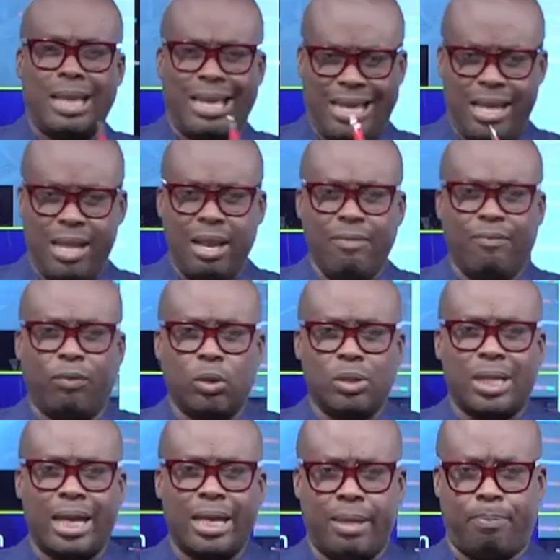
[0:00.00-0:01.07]
any vote
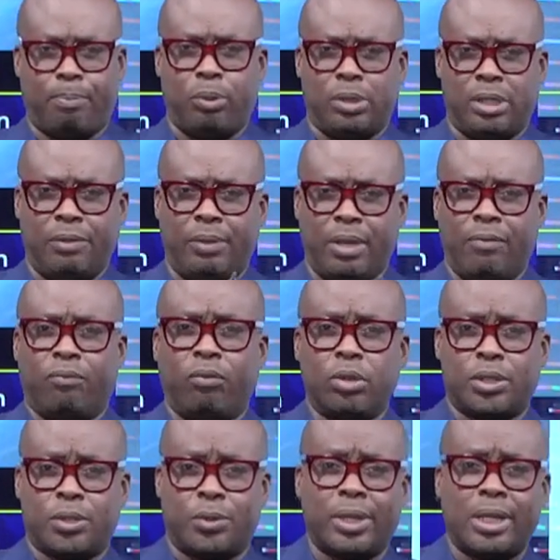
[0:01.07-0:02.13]
that he puts, if they vote
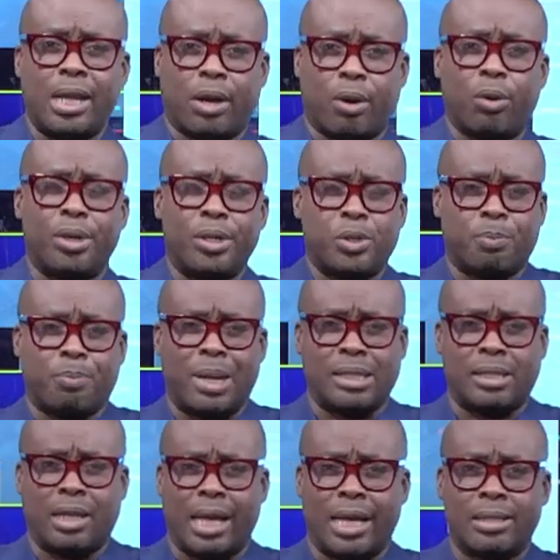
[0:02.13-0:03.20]
strictly according to
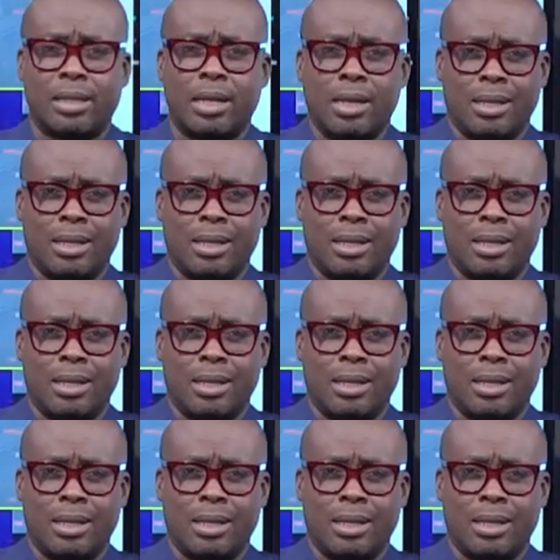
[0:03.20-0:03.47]
party lines,